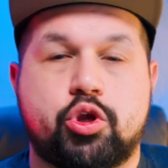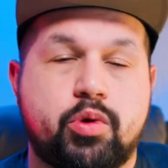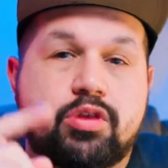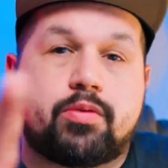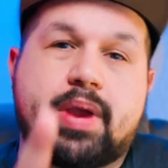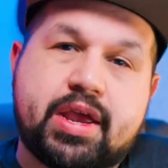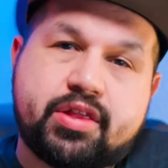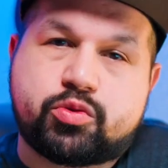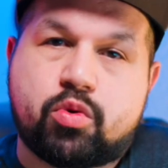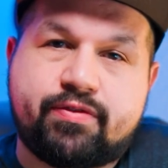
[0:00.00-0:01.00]
You either pay
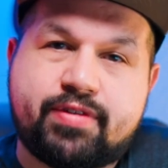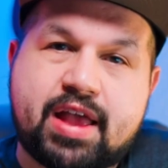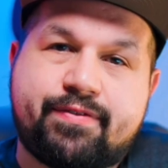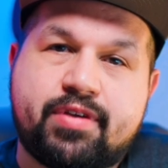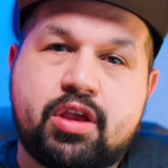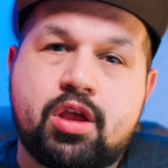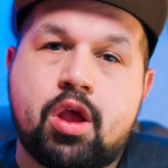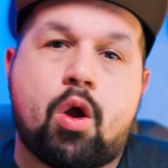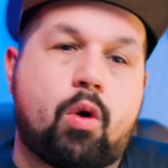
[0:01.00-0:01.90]
this one flat fee